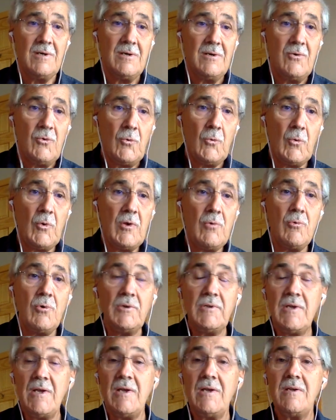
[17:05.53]
we will
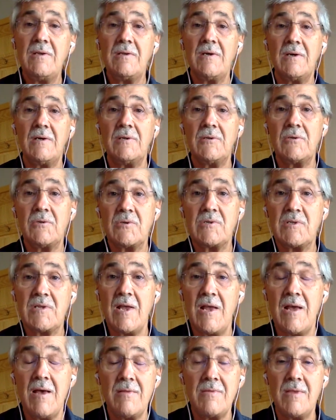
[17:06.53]
need to
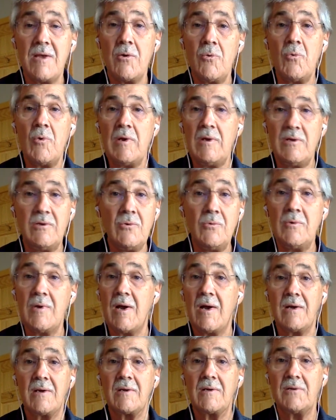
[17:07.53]
understand that we do
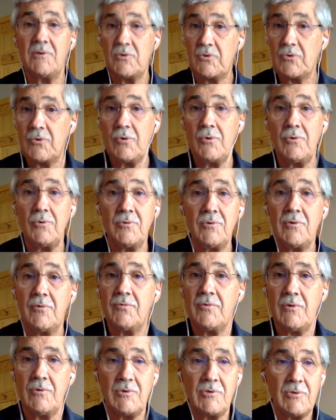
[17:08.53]
not control the
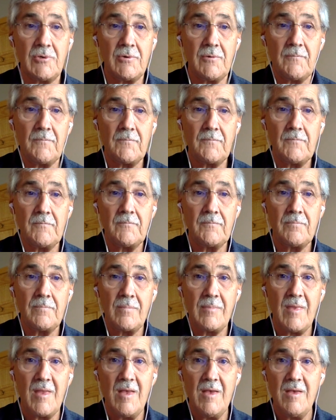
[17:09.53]
future,
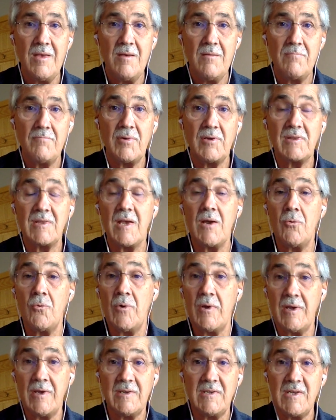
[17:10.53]
but that we
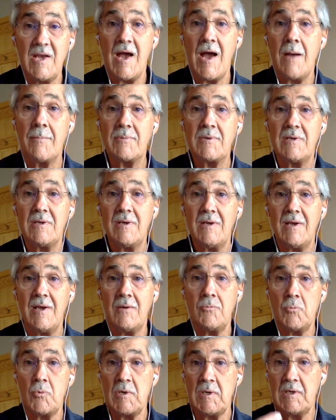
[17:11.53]
adapt and
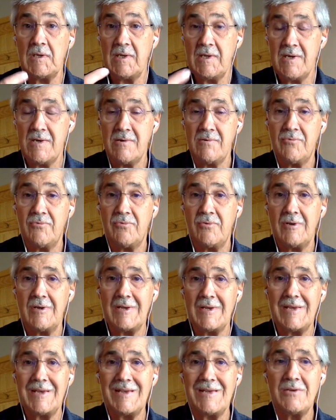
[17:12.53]
we live
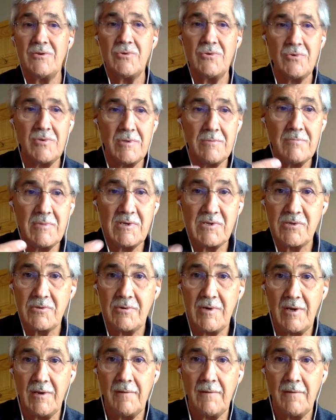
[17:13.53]
into the mystery.